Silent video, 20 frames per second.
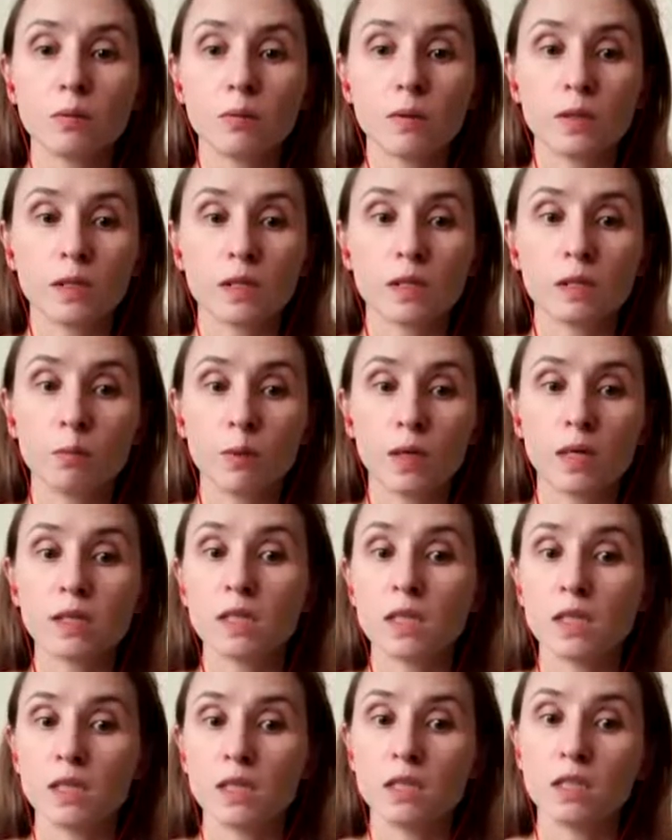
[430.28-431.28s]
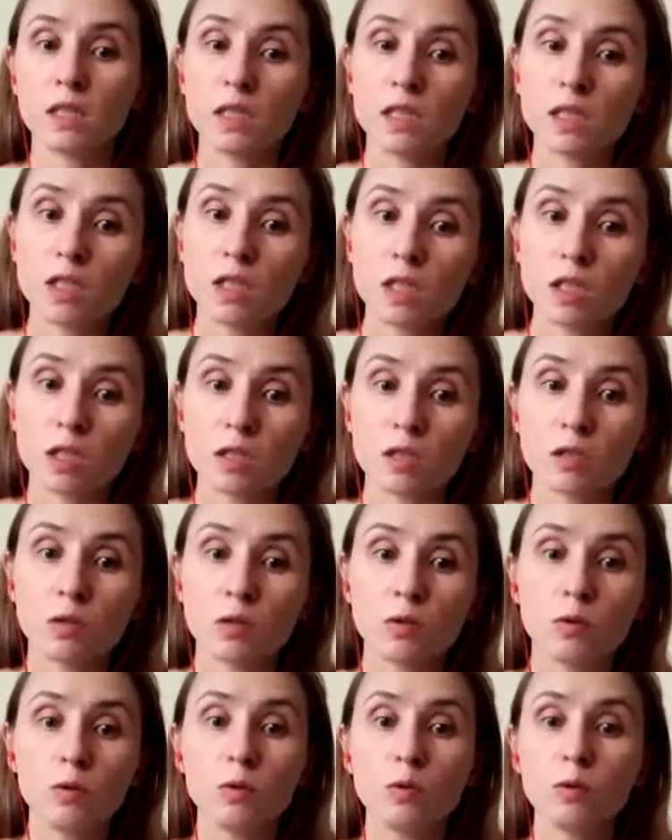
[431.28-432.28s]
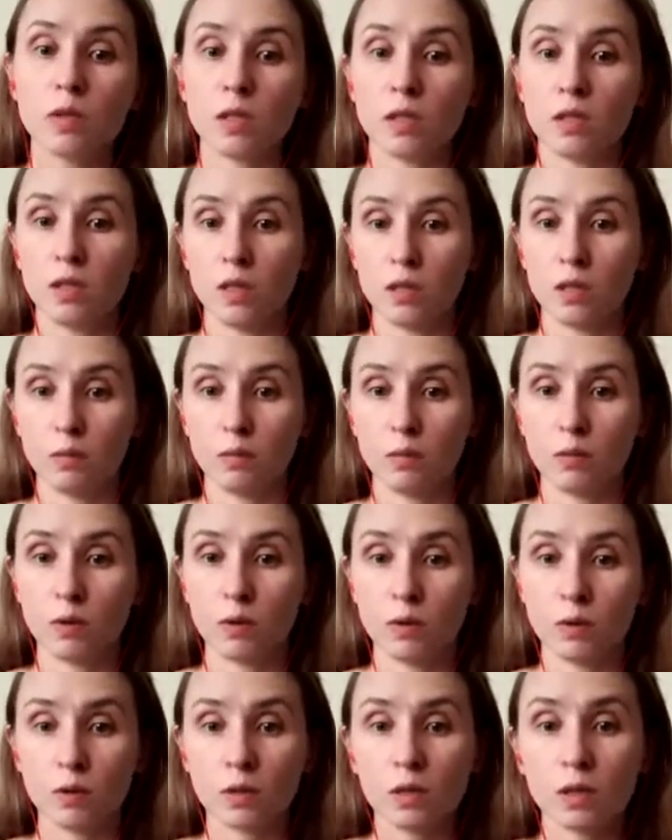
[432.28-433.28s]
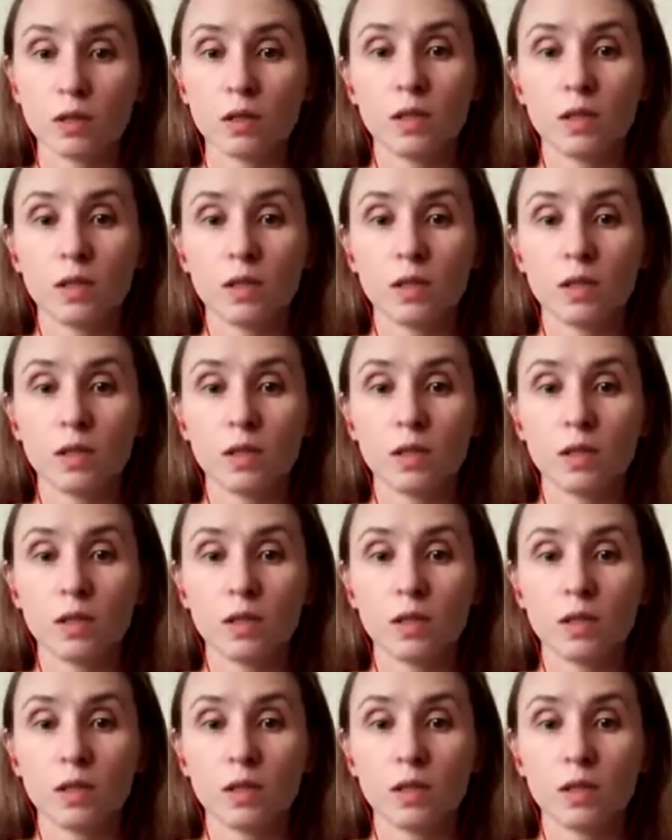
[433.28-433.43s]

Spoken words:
will expect that the teacher to look at their work,